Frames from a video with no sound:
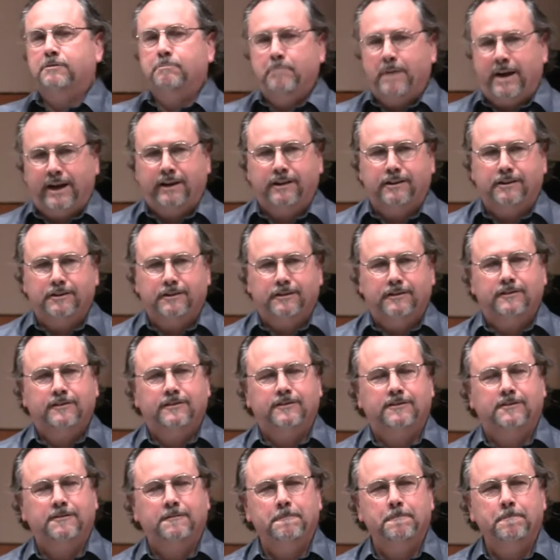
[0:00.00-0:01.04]

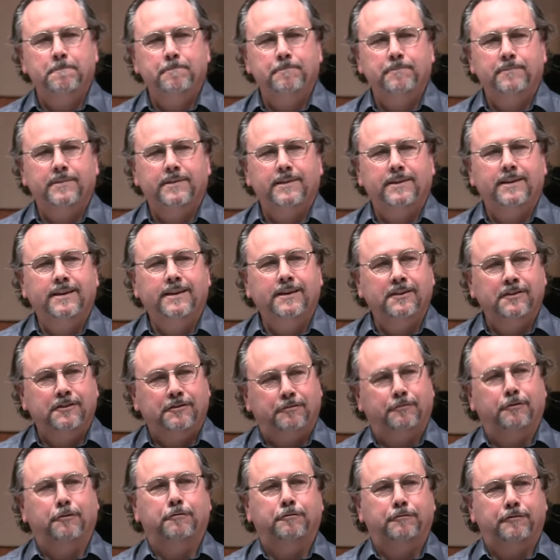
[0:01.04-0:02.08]
makers is
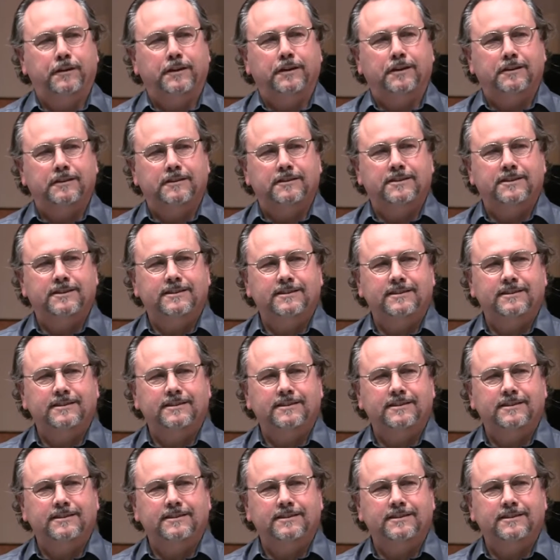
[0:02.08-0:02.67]
fulfilled.